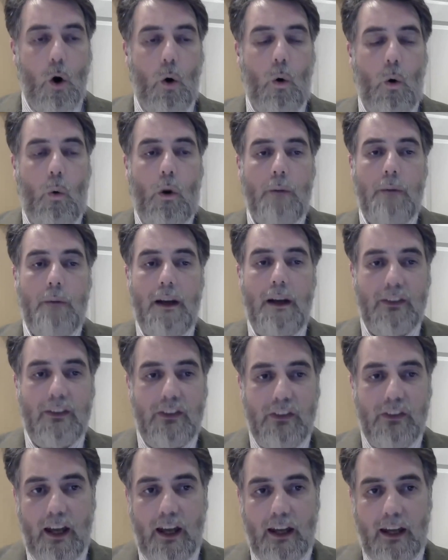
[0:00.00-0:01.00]
One might
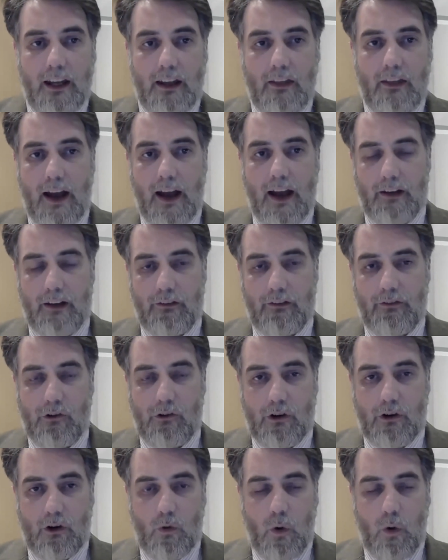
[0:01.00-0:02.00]
say that for
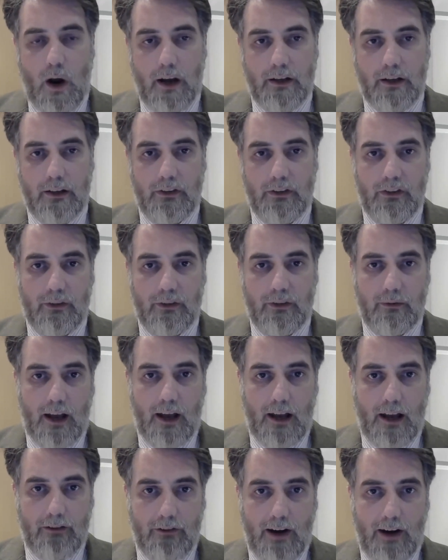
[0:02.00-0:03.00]
Aquinas
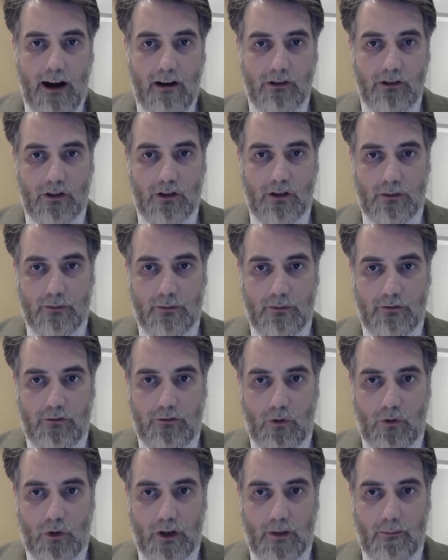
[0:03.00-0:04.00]
and for Aristotle
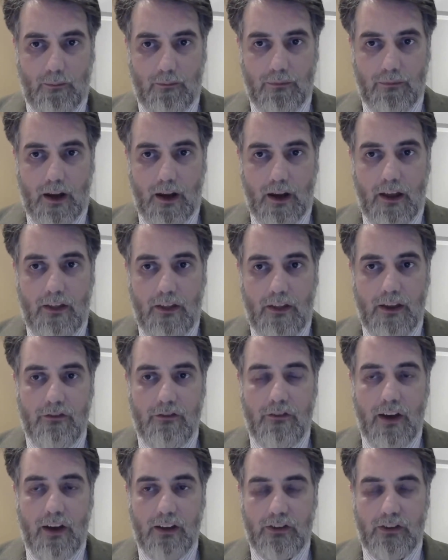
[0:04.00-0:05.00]
before him, the
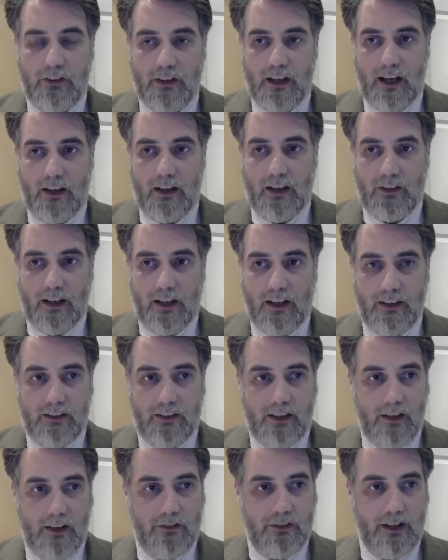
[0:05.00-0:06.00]
investigator is
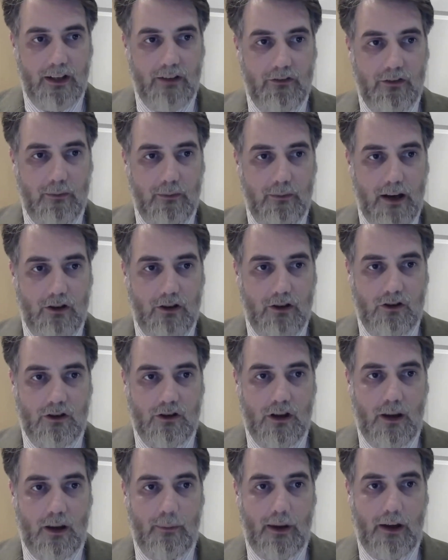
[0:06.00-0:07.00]
given
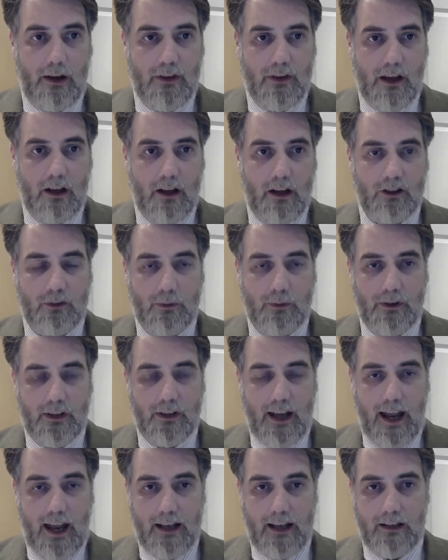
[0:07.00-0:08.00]
information about the ultimate
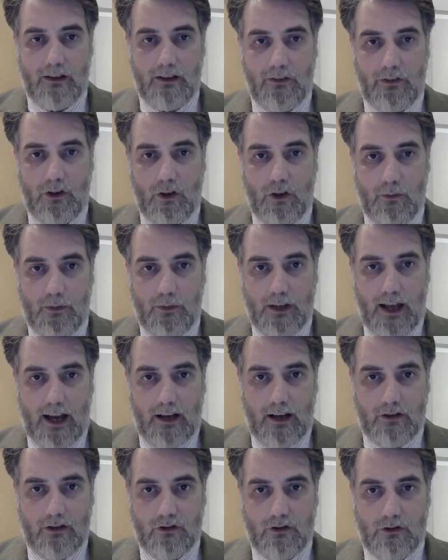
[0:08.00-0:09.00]
end of human
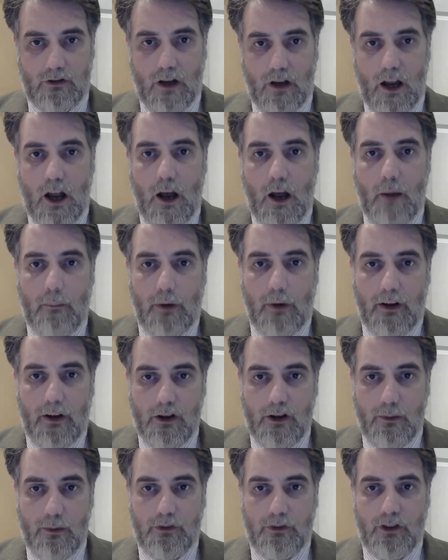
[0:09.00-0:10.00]
action by the
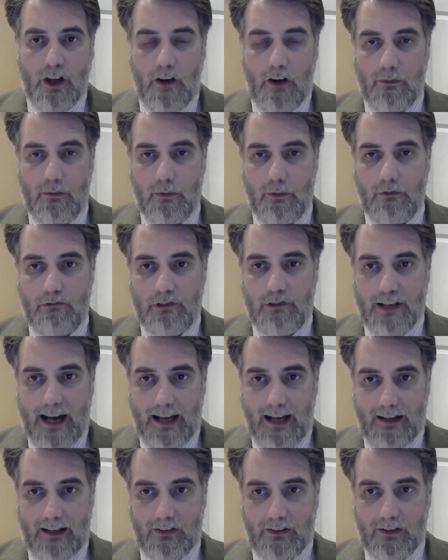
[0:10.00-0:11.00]
observable
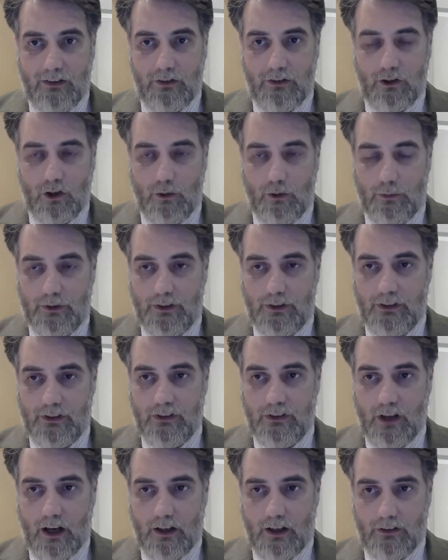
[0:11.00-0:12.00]
reality of human
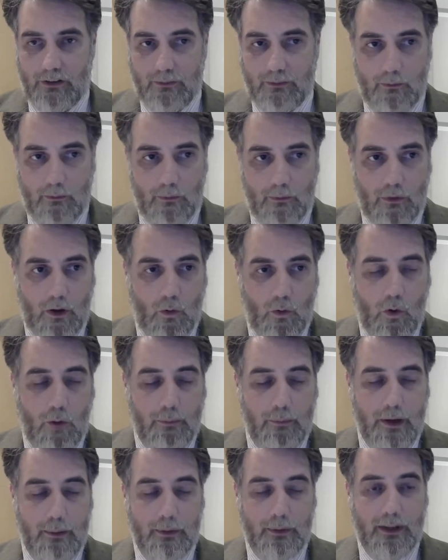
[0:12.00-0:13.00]
desires, what
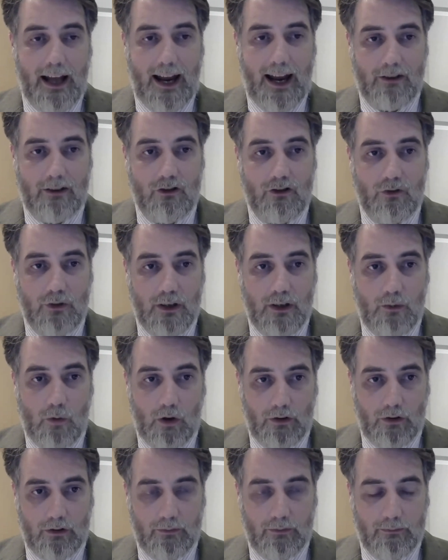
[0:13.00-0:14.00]
people actually
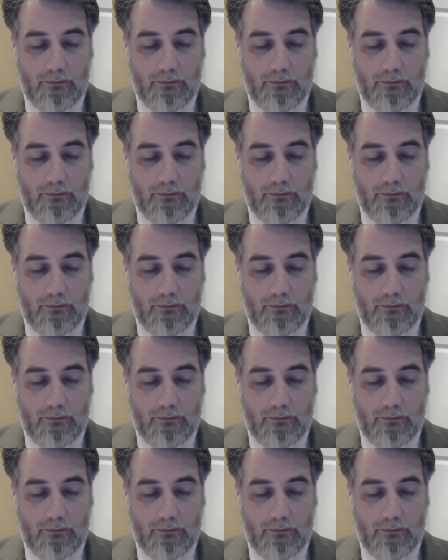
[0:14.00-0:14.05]
want.